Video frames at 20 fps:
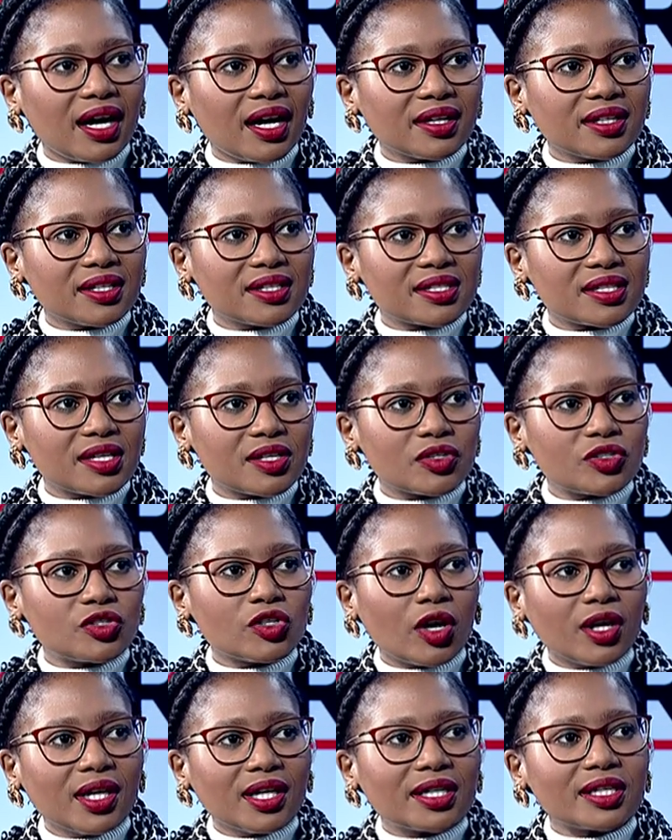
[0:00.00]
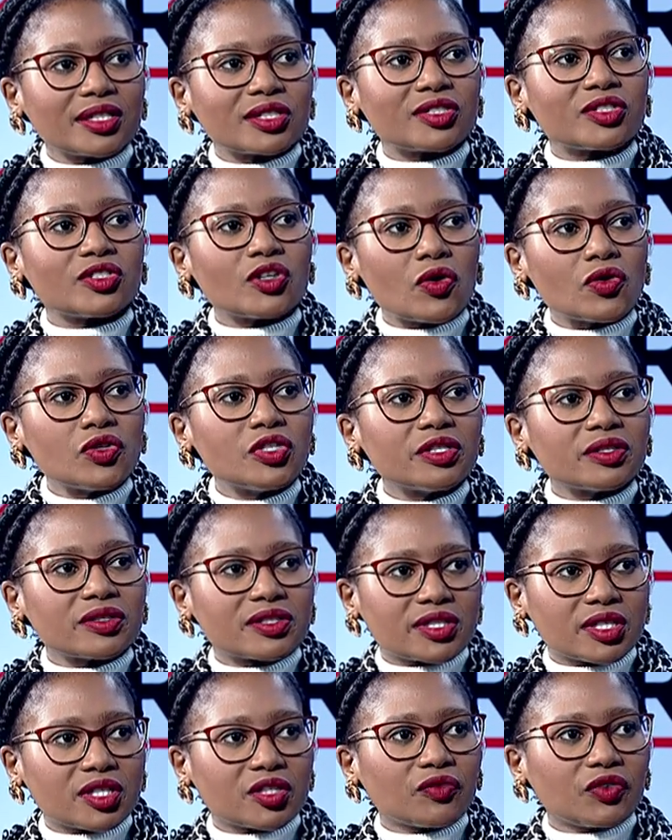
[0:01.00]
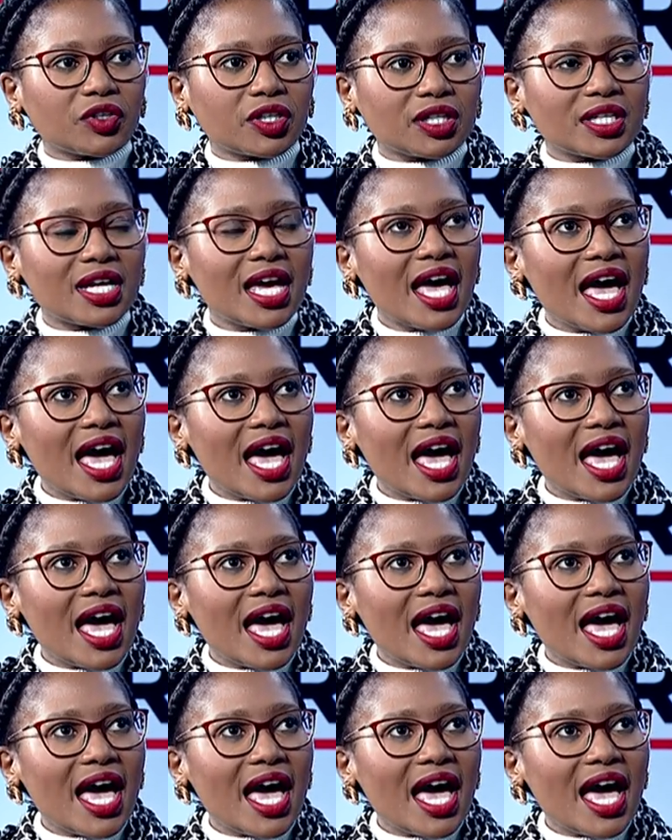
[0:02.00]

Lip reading: this dollar custodial certificate.